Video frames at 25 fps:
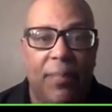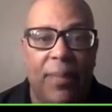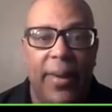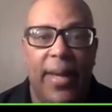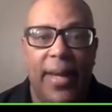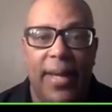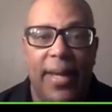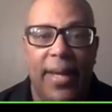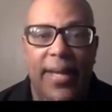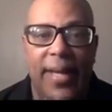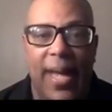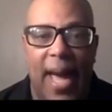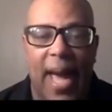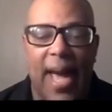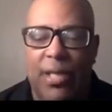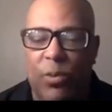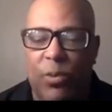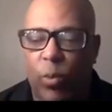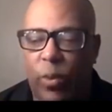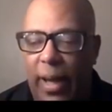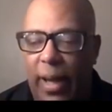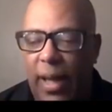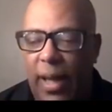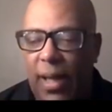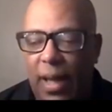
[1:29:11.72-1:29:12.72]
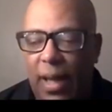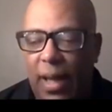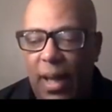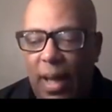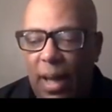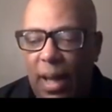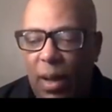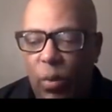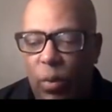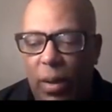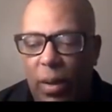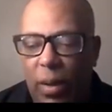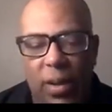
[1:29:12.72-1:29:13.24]
And
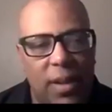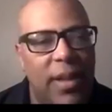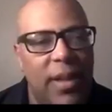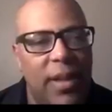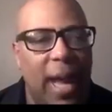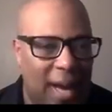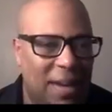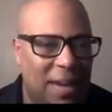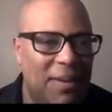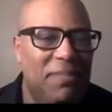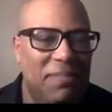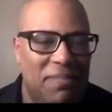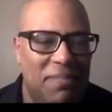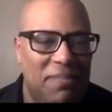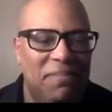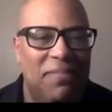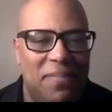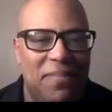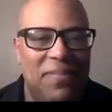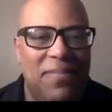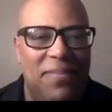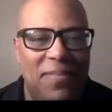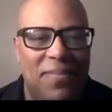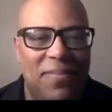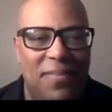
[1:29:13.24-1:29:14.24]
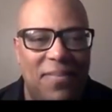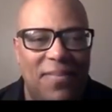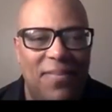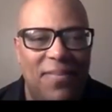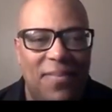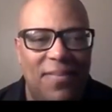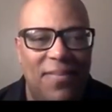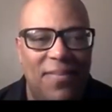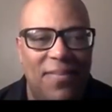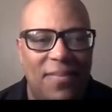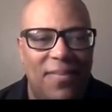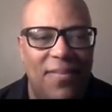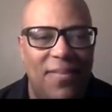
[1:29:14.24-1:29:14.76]
we put it on our station for
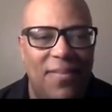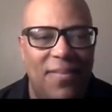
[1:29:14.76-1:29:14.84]
free.